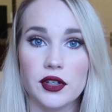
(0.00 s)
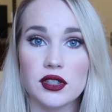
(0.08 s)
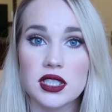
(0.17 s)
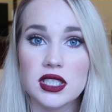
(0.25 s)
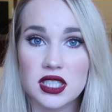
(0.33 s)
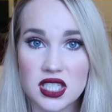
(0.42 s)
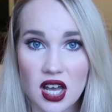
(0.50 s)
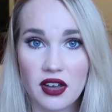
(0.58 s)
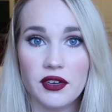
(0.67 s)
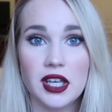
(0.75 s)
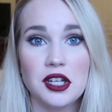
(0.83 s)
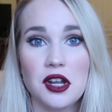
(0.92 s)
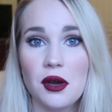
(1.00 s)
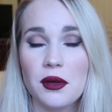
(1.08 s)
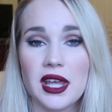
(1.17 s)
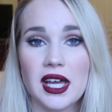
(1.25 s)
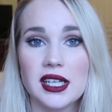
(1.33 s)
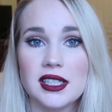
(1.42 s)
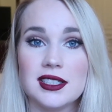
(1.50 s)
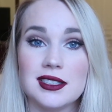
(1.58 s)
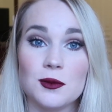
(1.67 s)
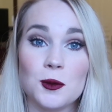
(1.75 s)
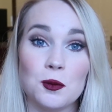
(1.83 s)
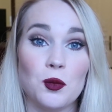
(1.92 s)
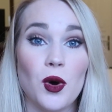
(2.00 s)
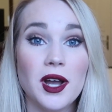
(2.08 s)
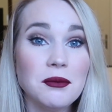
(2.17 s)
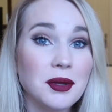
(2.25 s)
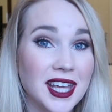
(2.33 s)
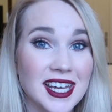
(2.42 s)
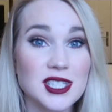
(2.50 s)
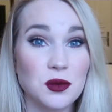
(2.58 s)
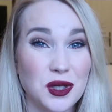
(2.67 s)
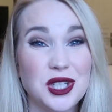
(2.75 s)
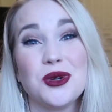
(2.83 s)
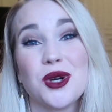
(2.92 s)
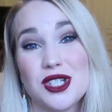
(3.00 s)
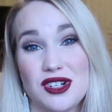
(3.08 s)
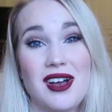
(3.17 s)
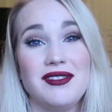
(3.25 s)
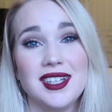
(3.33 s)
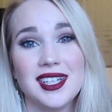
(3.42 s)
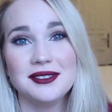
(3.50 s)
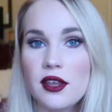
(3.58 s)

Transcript: of your stuff and know that it is in one place when you are traveling.